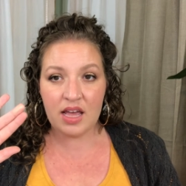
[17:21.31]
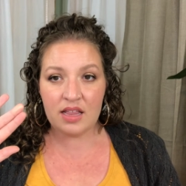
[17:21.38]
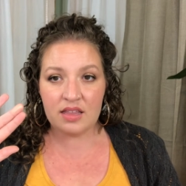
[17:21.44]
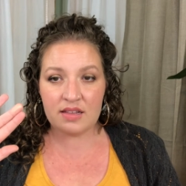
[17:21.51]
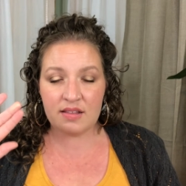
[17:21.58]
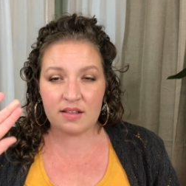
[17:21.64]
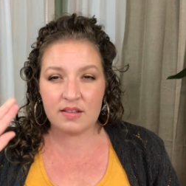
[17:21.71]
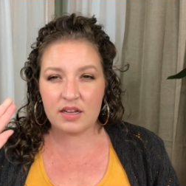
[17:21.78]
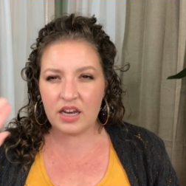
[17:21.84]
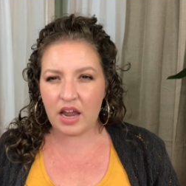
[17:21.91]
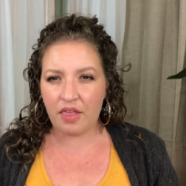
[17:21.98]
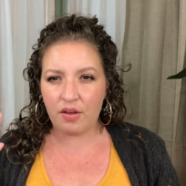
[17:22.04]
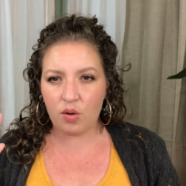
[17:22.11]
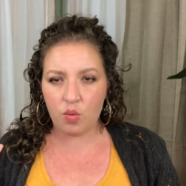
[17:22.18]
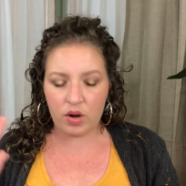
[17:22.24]
This is
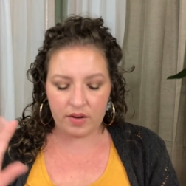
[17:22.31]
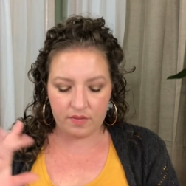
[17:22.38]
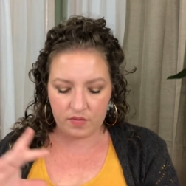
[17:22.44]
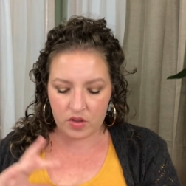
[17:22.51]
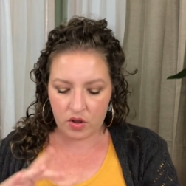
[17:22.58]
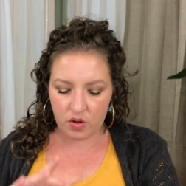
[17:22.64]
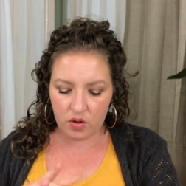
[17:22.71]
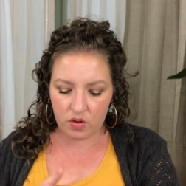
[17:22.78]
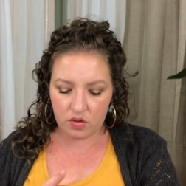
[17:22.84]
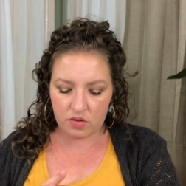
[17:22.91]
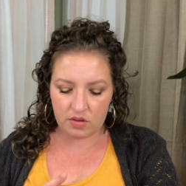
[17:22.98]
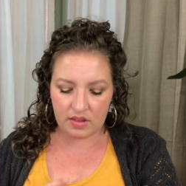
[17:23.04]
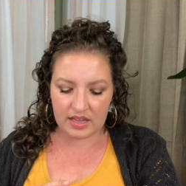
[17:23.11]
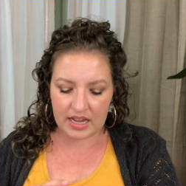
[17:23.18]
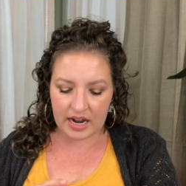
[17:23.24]
another one of those
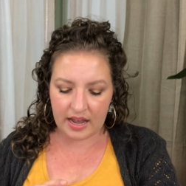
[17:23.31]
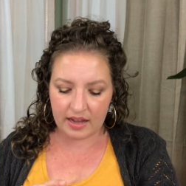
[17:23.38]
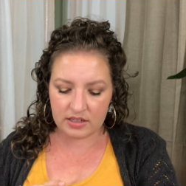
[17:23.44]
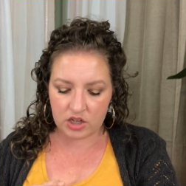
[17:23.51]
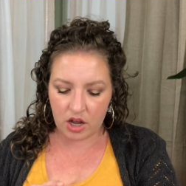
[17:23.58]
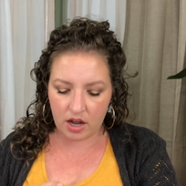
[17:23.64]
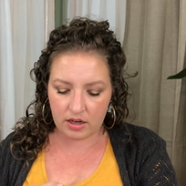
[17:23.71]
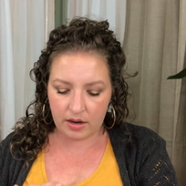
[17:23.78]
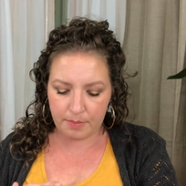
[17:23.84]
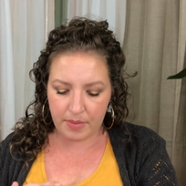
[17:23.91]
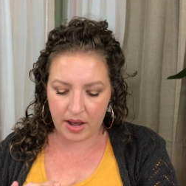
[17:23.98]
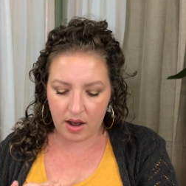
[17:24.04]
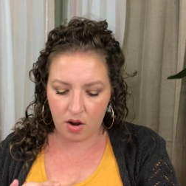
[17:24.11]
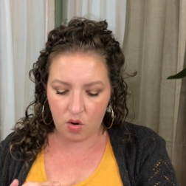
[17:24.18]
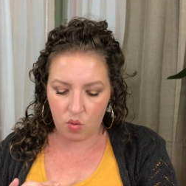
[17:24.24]
that I talk
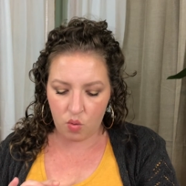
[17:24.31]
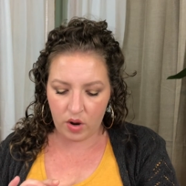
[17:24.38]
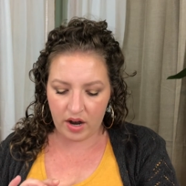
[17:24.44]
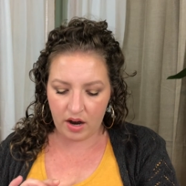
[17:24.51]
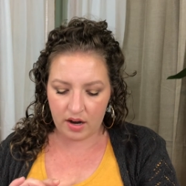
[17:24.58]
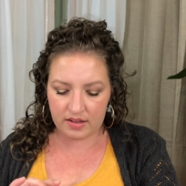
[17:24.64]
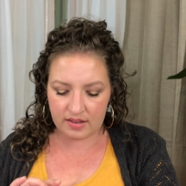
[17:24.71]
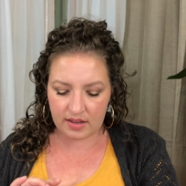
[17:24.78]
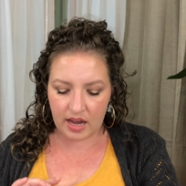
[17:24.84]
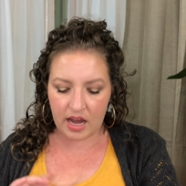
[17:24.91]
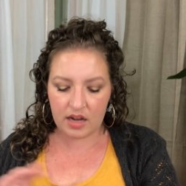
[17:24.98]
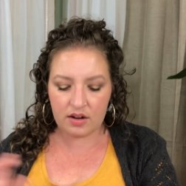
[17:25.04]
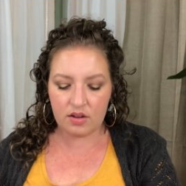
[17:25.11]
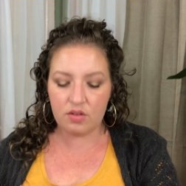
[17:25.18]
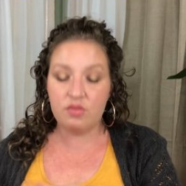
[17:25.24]
about where it's
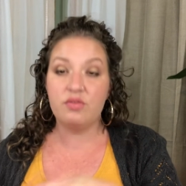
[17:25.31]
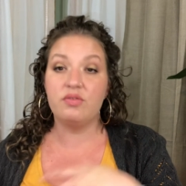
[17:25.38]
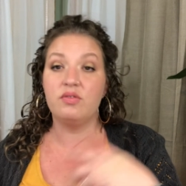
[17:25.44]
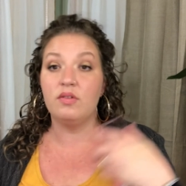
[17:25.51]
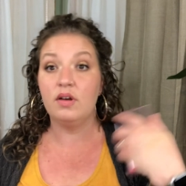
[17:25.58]
kind of